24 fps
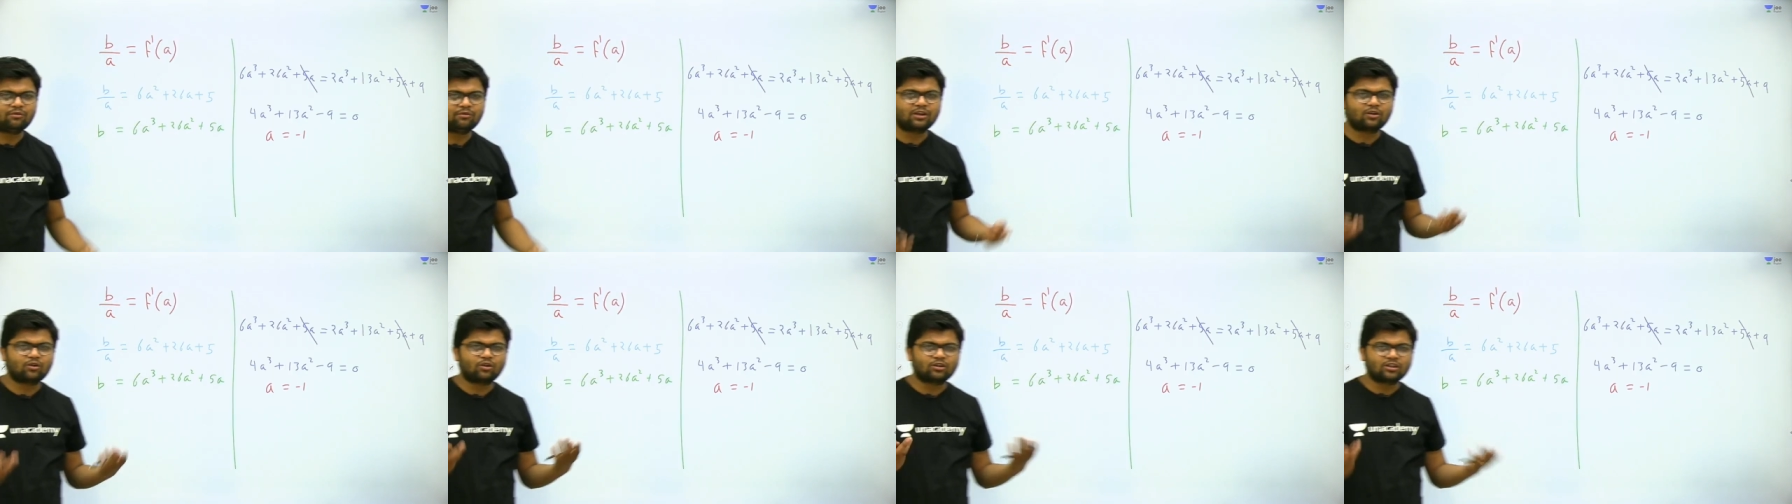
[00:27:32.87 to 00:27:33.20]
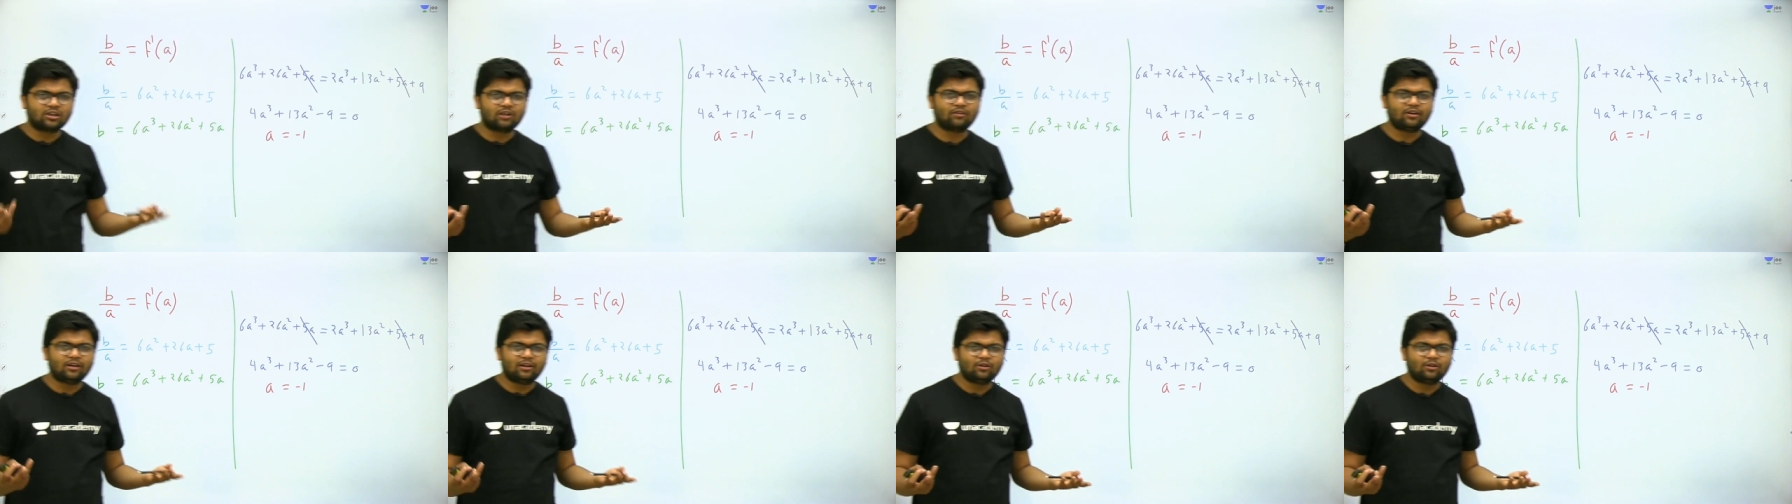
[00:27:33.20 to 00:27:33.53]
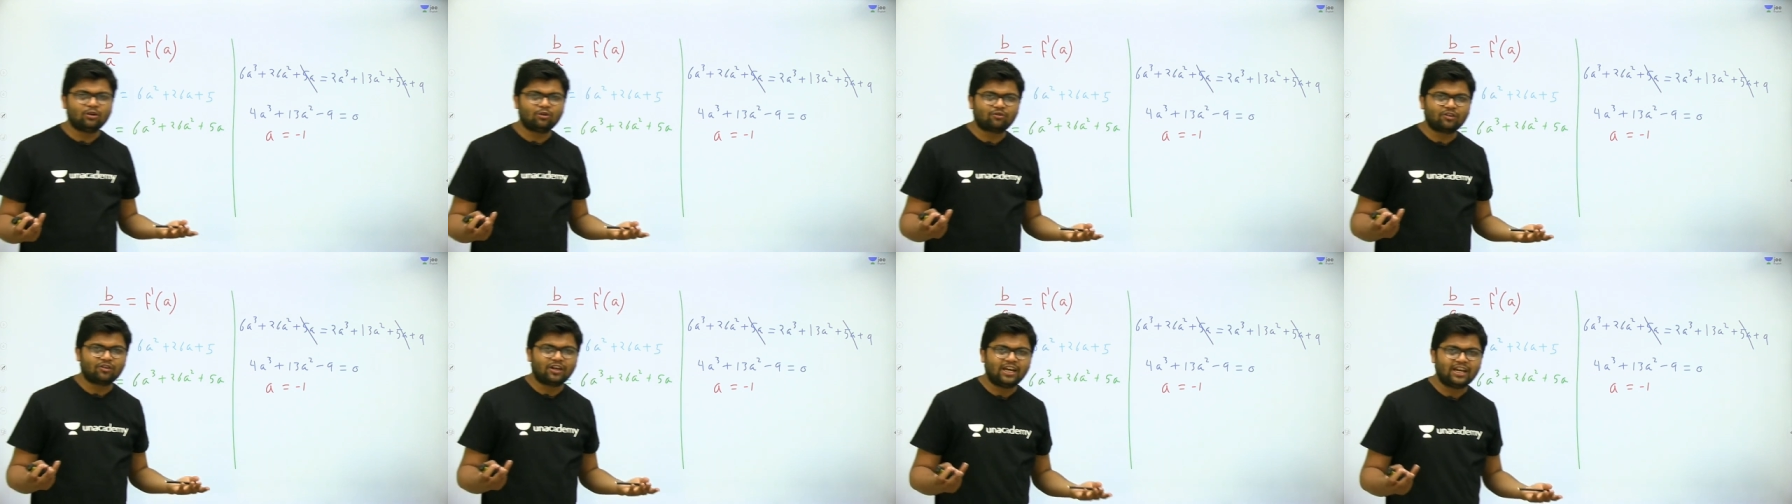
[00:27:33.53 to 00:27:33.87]
b, we got the
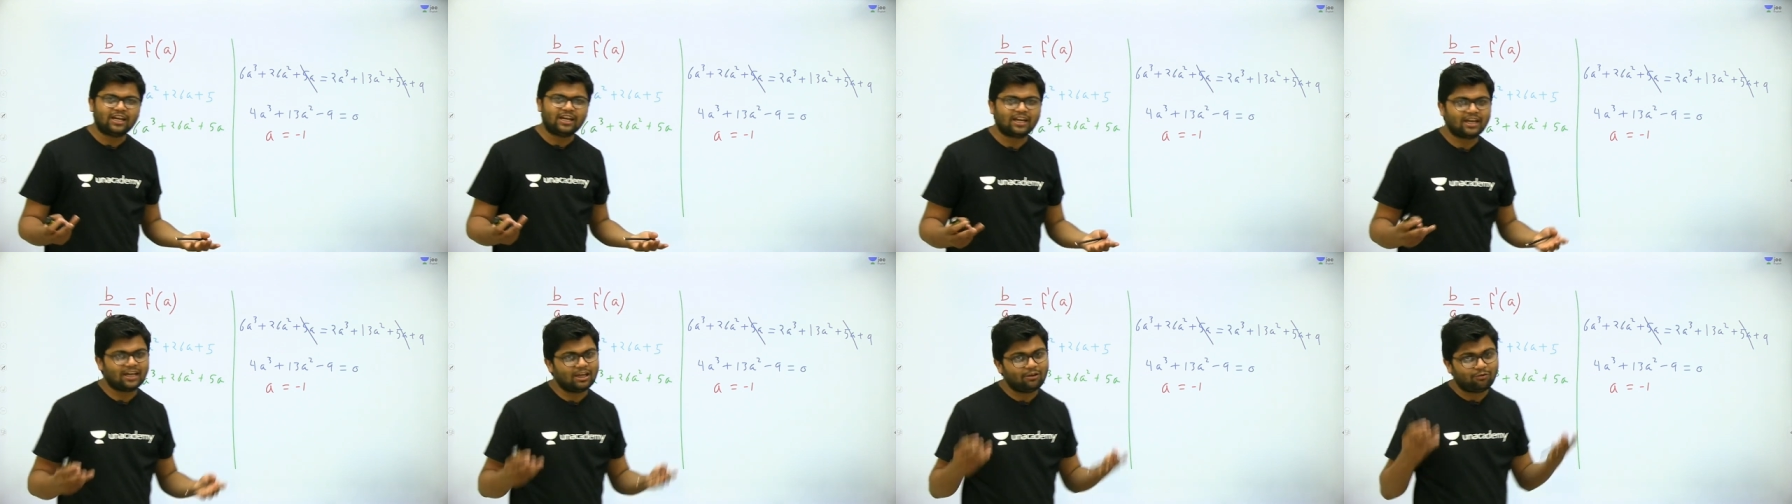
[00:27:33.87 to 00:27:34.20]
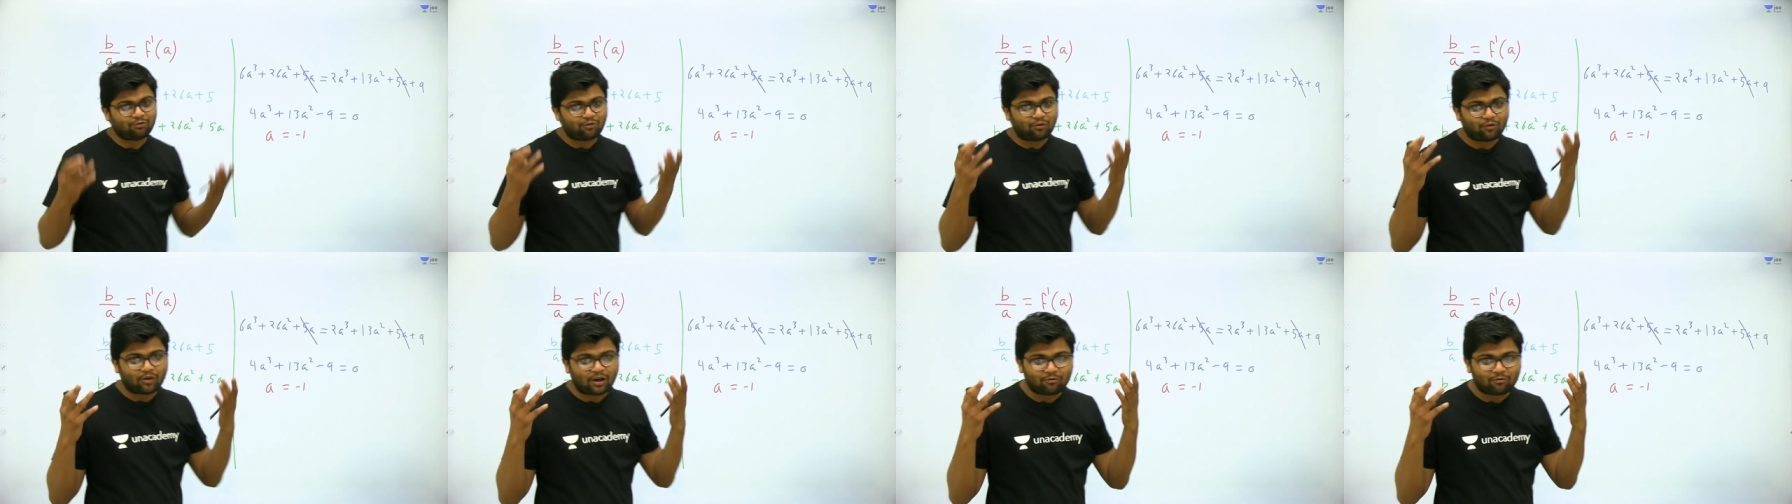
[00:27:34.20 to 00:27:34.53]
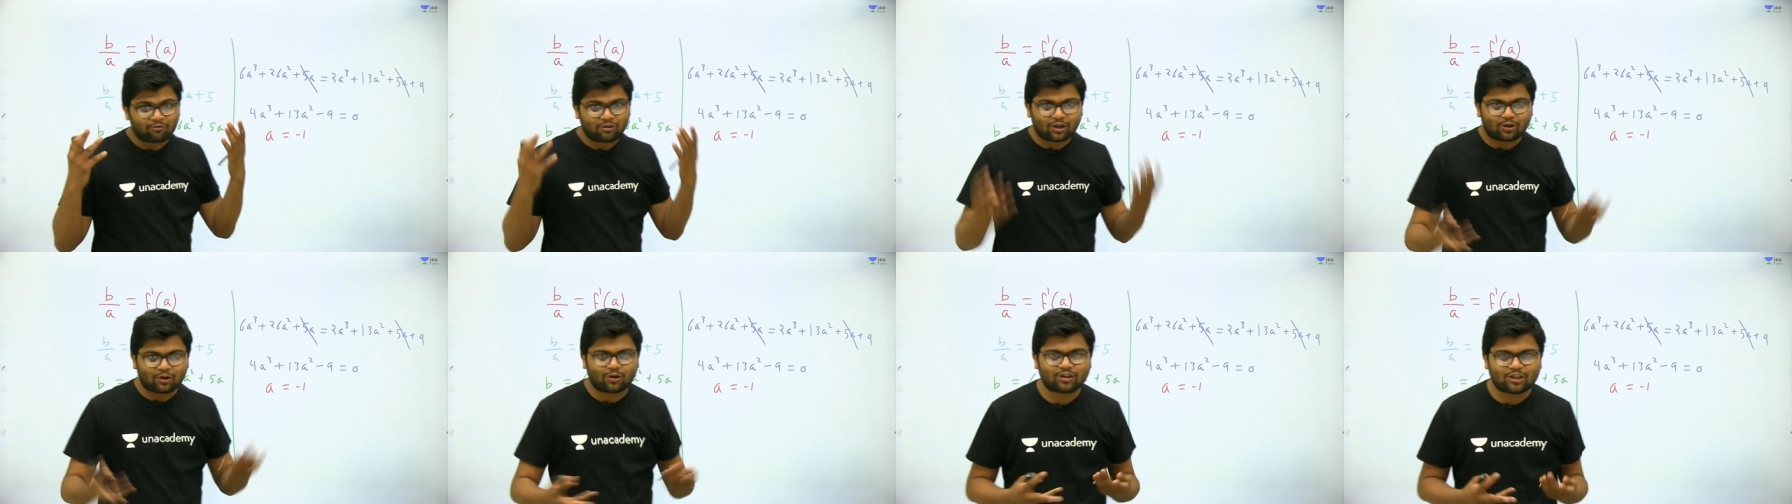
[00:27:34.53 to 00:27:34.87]
value of a. If
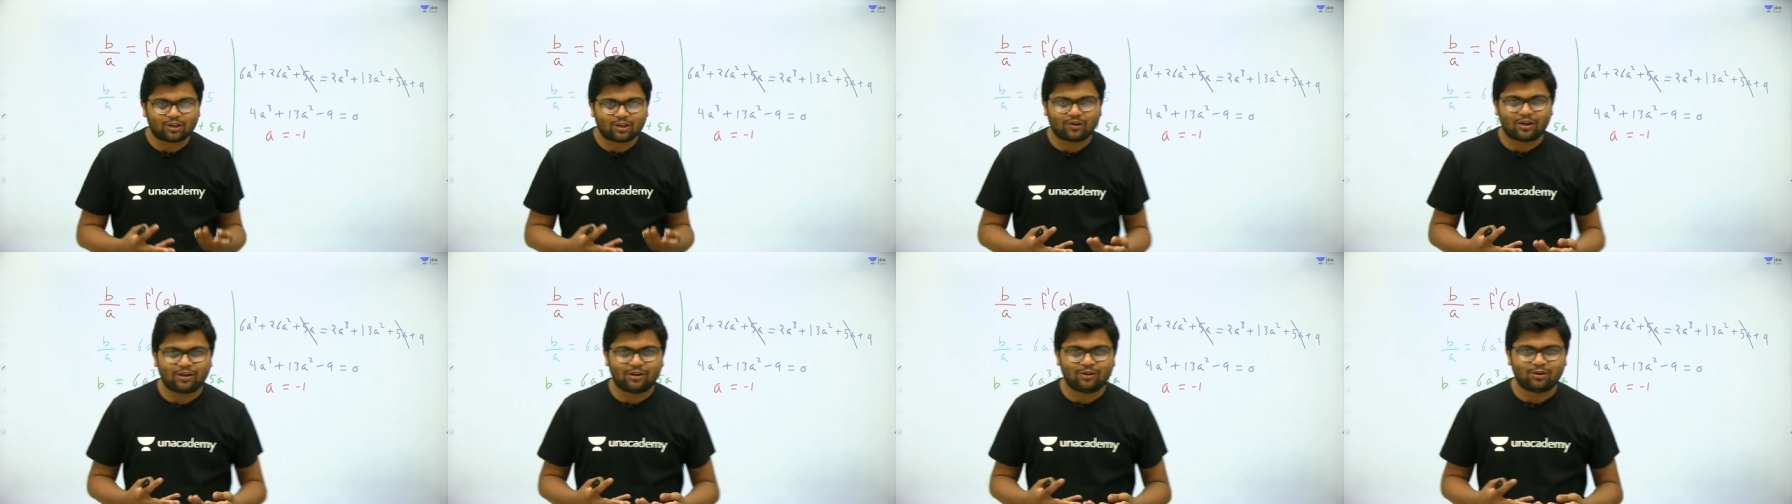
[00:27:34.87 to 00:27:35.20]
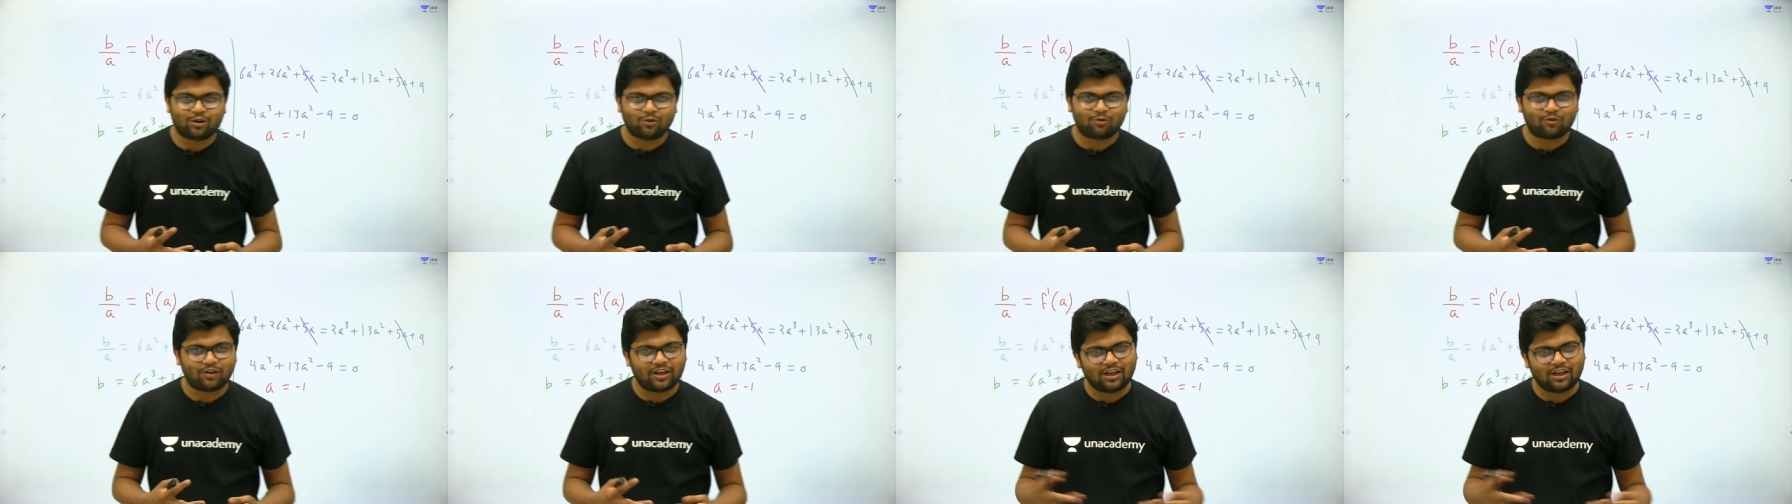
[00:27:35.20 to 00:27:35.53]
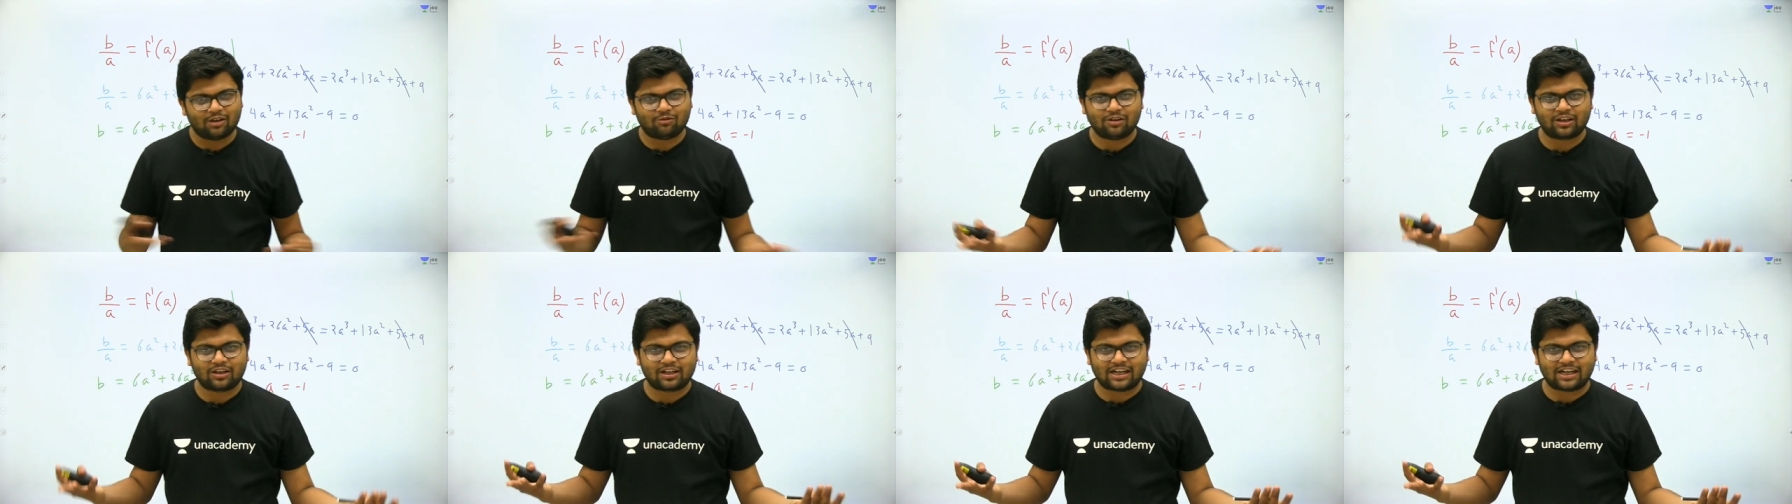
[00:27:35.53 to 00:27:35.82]
we got the value of a,